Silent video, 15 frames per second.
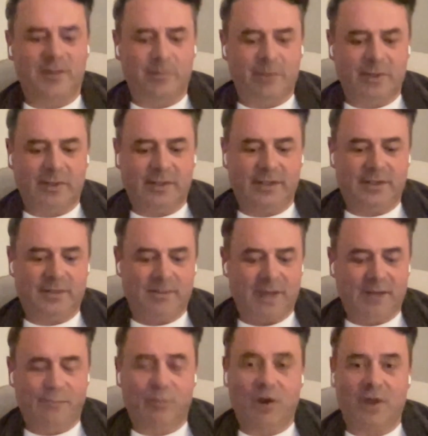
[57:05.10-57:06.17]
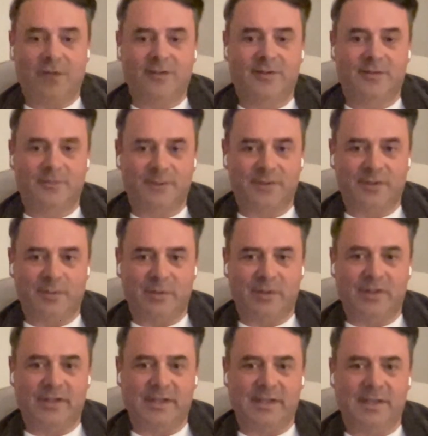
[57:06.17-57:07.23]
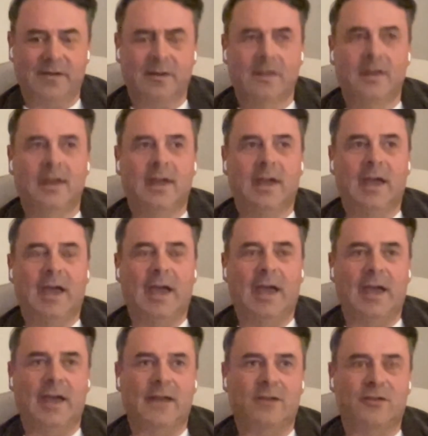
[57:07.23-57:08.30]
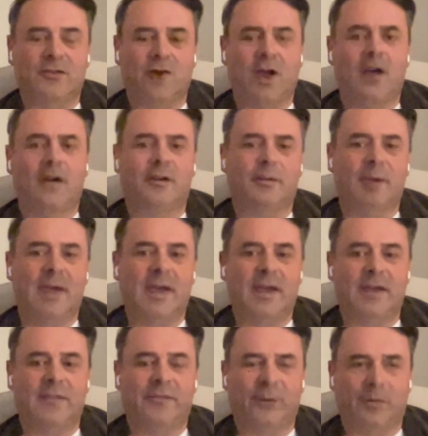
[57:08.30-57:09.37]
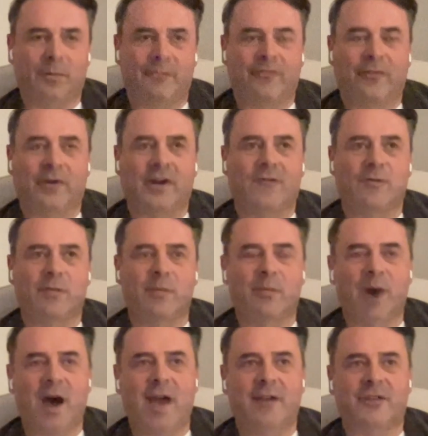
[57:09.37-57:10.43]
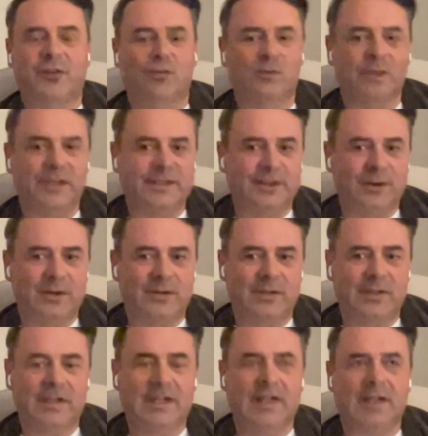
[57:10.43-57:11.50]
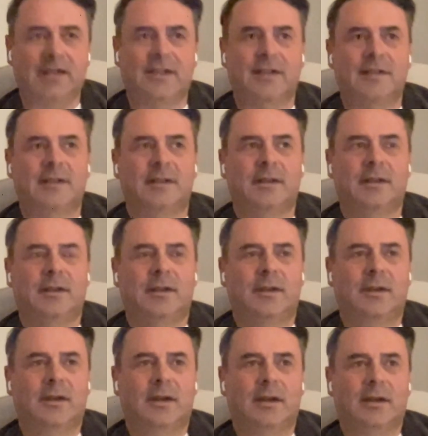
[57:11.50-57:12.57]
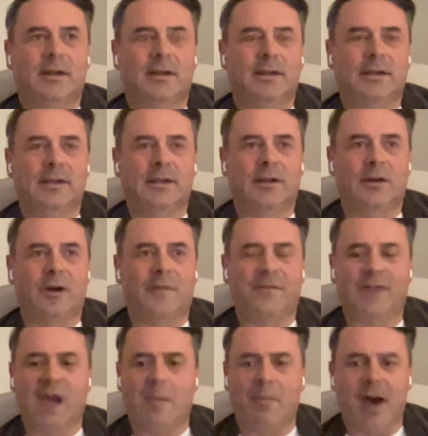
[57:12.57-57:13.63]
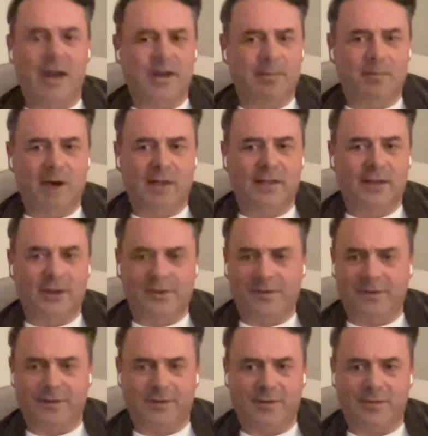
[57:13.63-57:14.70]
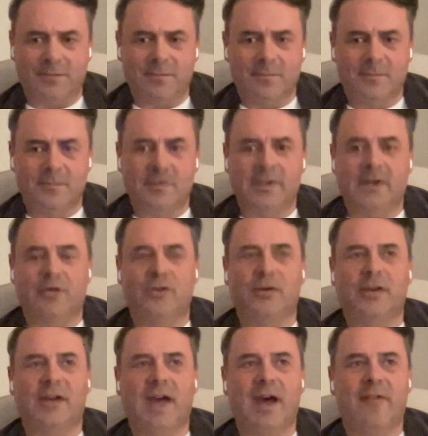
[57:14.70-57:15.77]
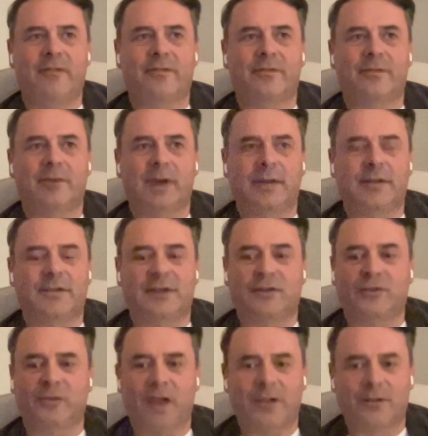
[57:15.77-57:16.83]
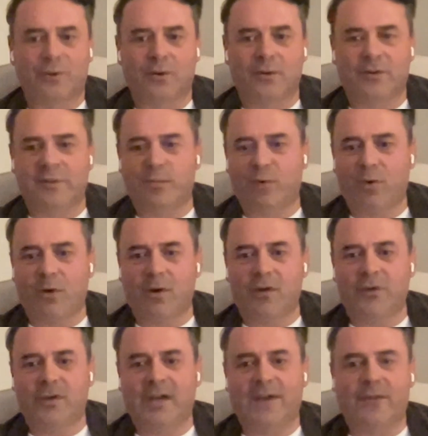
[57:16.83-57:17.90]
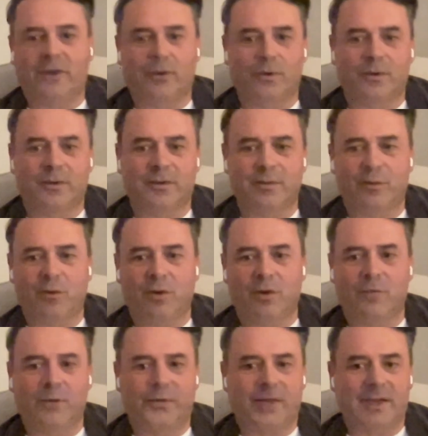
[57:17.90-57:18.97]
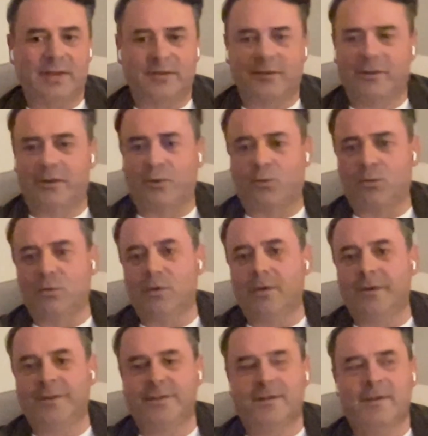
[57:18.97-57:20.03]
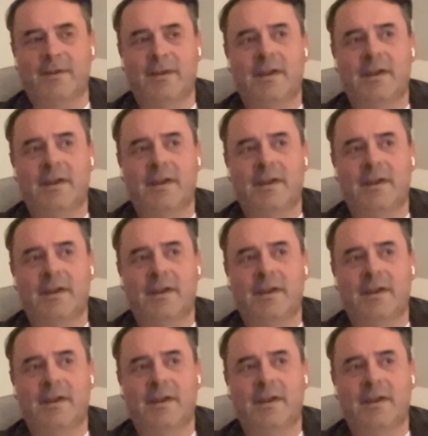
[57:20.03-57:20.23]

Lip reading: the ability to maintain price stability and strong demand for government bonds, you really don't even need, a fiat monetary system. You could have a decentralized currency board. You can have a currency board with like these clear rules